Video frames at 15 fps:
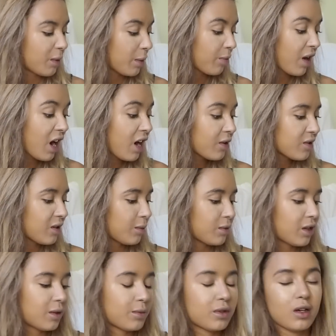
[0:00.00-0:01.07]
my brows,
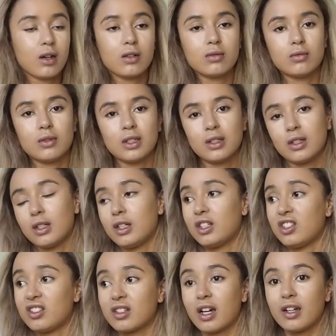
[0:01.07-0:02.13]
sometimes I'll
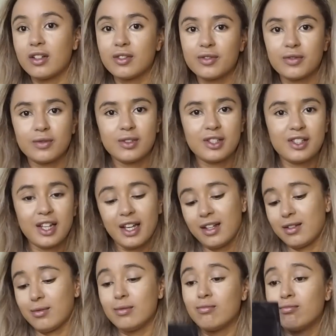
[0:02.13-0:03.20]
just kind of sit
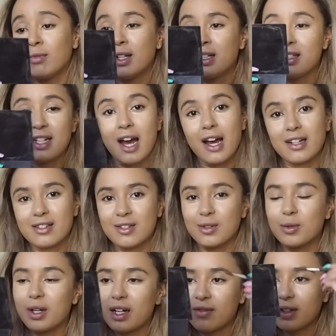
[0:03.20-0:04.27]
and text
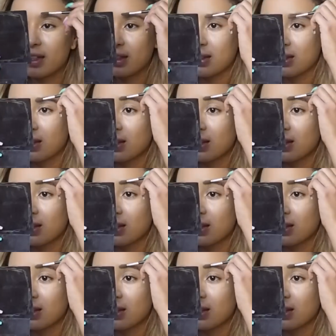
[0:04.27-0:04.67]
or whatever.